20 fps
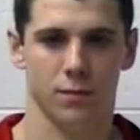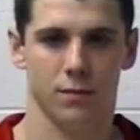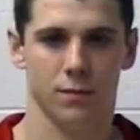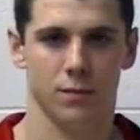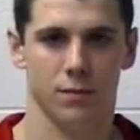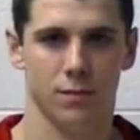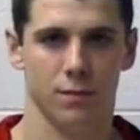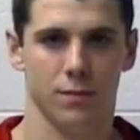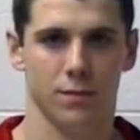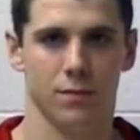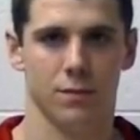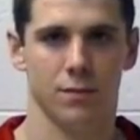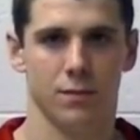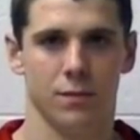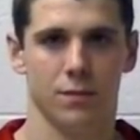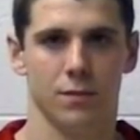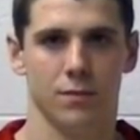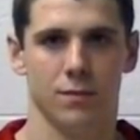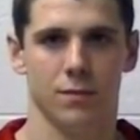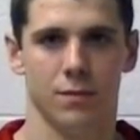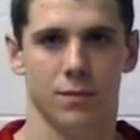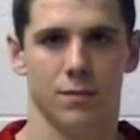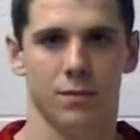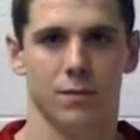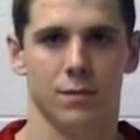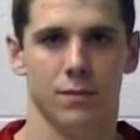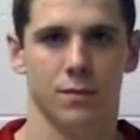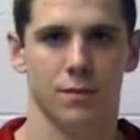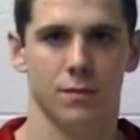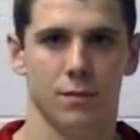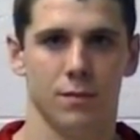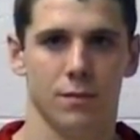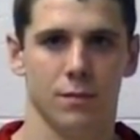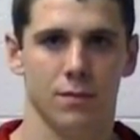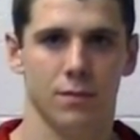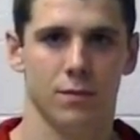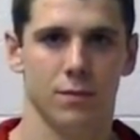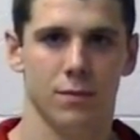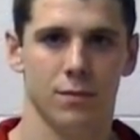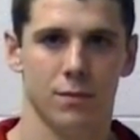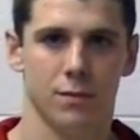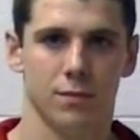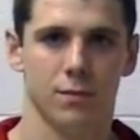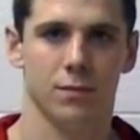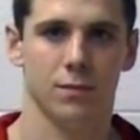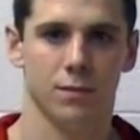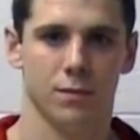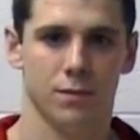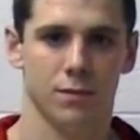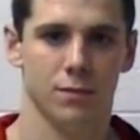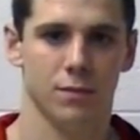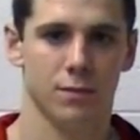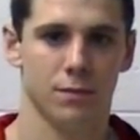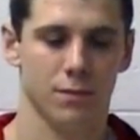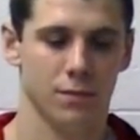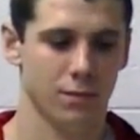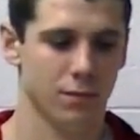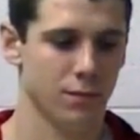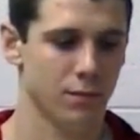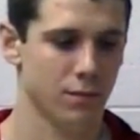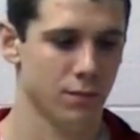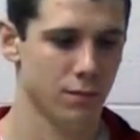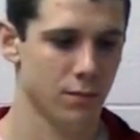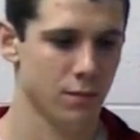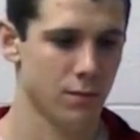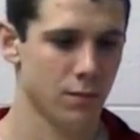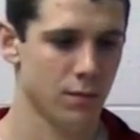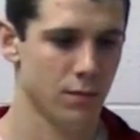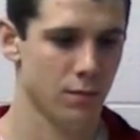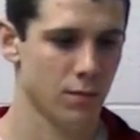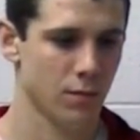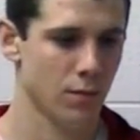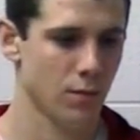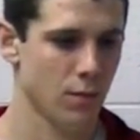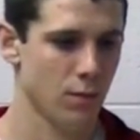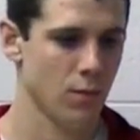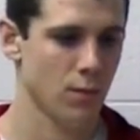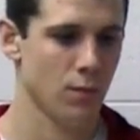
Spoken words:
The person shown says nothing.